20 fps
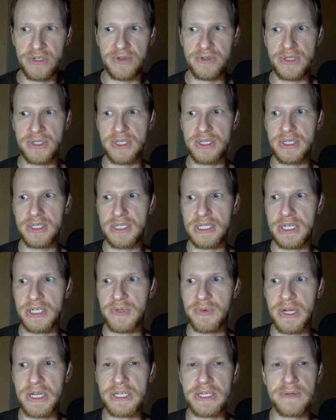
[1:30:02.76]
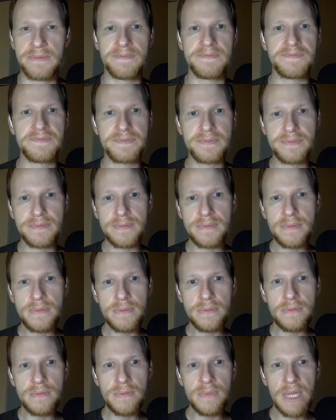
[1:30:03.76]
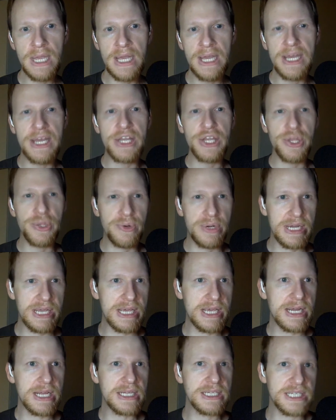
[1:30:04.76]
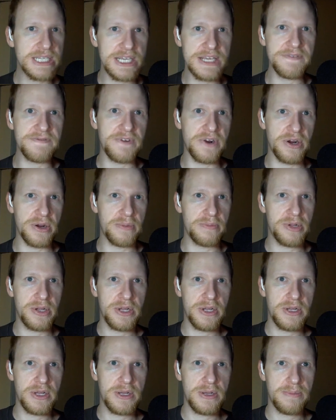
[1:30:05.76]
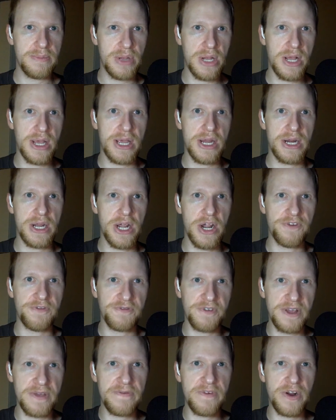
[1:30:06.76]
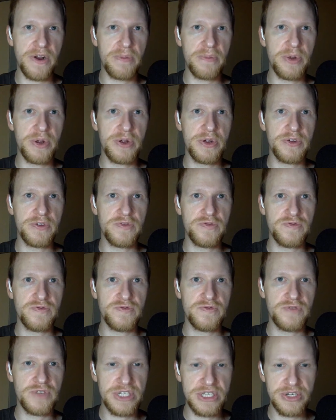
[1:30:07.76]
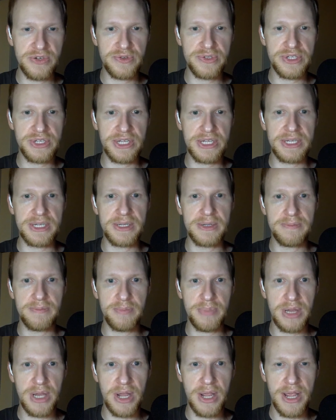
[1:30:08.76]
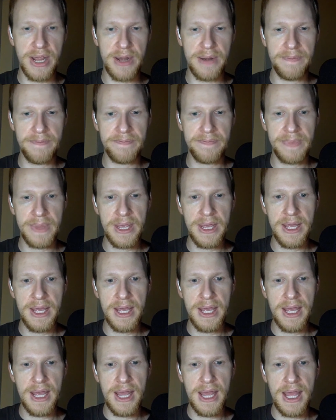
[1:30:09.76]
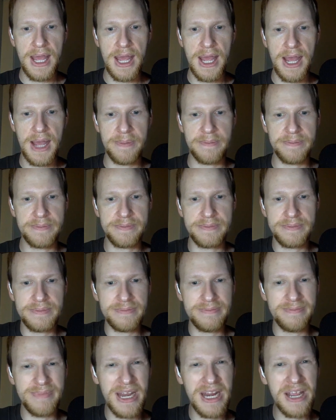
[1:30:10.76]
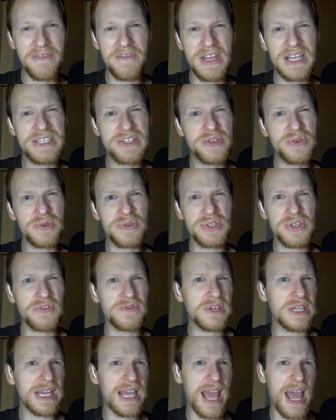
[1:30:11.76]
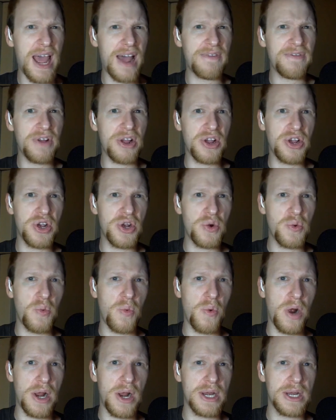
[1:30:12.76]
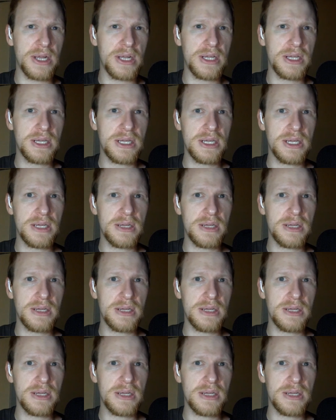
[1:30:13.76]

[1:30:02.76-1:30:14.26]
original situation, you need a deverb plugin, a reverb reducing plugin. Many of these tools don't really have a good one